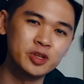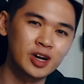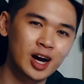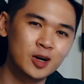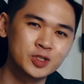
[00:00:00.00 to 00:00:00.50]
in your
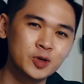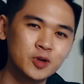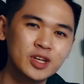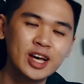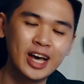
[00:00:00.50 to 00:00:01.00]

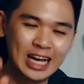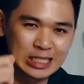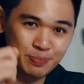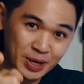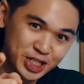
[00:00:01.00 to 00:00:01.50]
household,
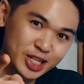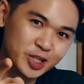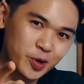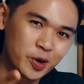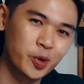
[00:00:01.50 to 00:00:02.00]
especially
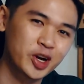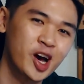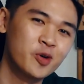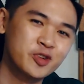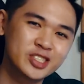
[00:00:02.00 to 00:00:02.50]
during work
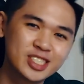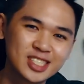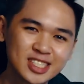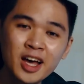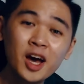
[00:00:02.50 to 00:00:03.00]
hours.
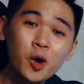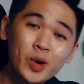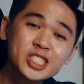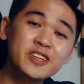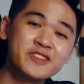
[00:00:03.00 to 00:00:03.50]

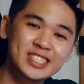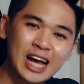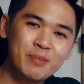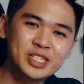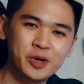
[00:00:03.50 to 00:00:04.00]
Once you've
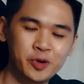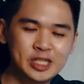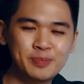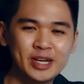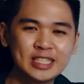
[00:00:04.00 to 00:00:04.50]
established a
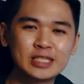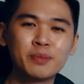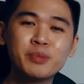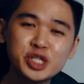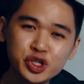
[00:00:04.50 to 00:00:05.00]
workspace,
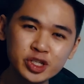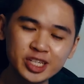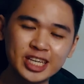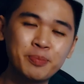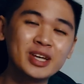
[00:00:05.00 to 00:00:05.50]
be sure to
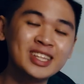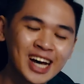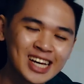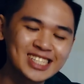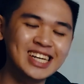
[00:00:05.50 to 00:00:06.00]
keep it
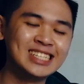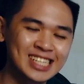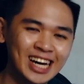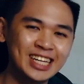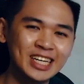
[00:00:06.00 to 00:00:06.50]
nice and
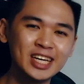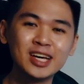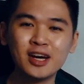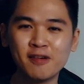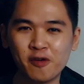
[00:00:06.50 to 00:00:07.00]
tidy.
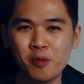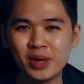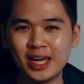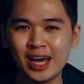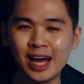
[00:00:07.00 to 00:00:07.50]
For
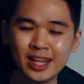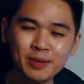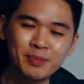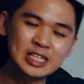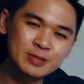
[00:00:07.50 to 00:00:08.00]
me, I like
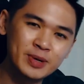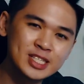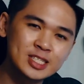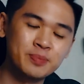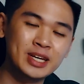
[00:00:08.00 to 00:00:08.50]
my
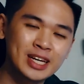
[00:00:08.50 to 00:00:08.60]
space to be